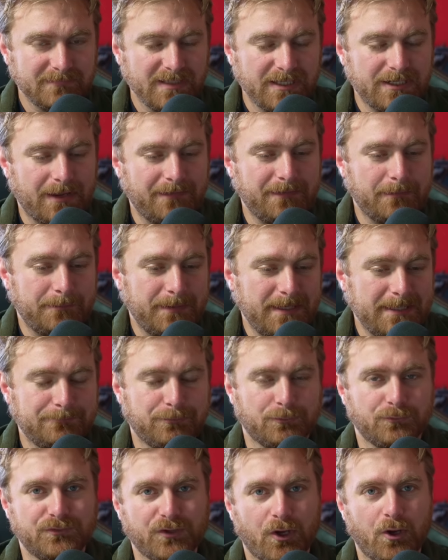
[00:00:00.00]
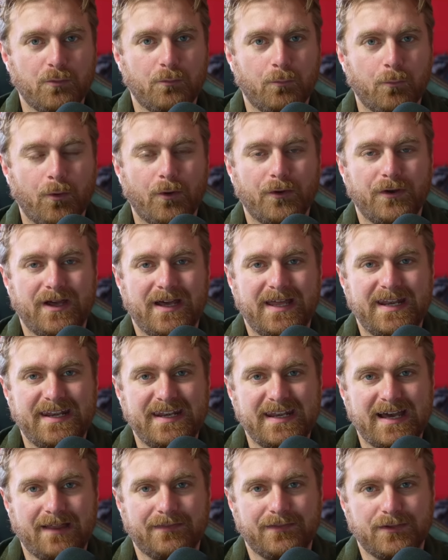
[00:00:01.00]
you know that people don't want
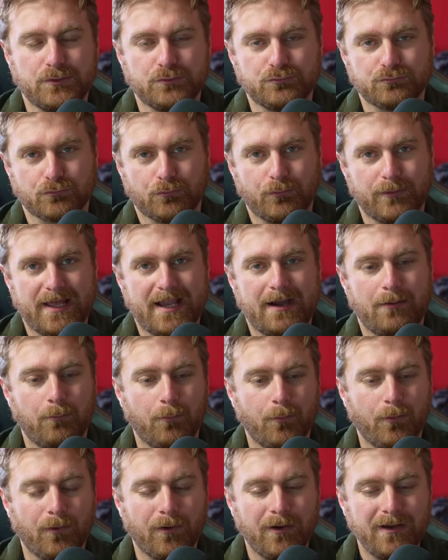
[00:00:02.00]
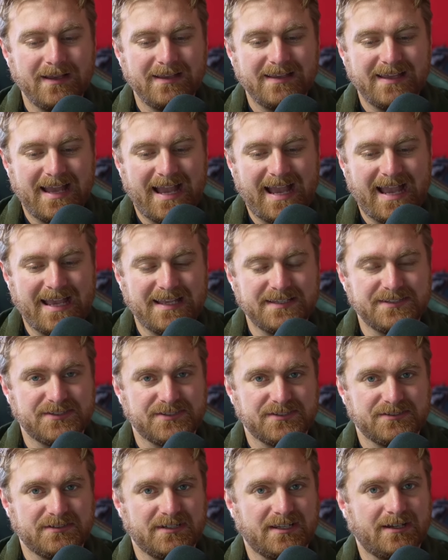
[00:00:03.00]
another drawn out war
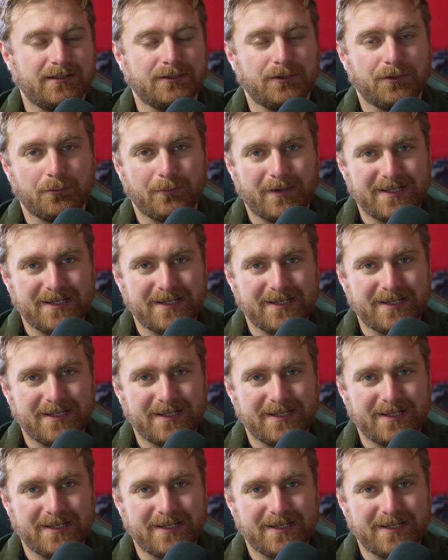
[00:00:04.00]
as you know a lot of